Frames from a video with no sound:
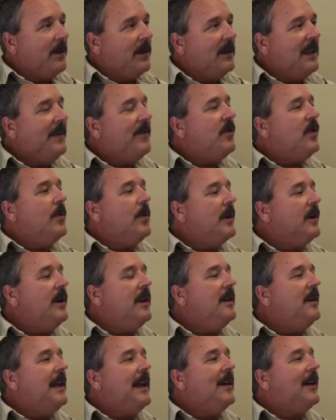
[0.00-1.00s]
giving you a
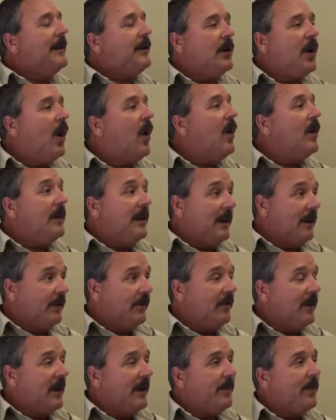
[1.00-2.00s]
good deal at the car
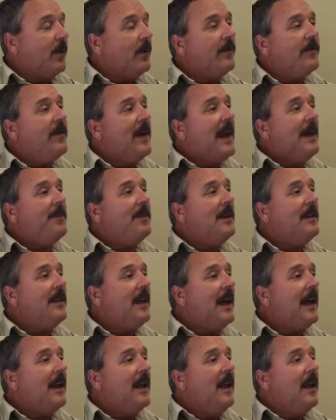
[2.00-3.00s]
dealership, or family
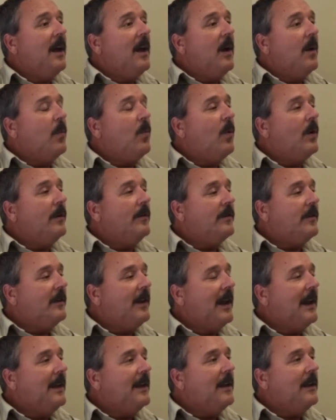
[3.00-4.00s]
that wants to
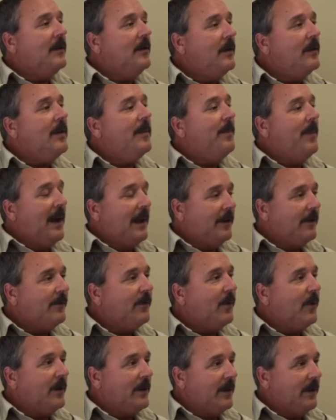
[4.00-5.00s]
take and do the best
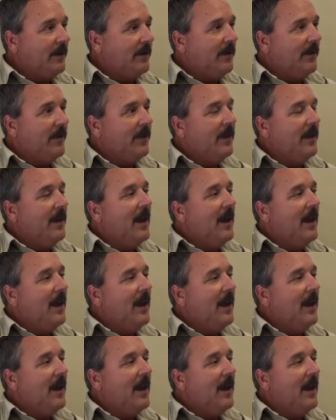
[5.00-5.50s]
for you.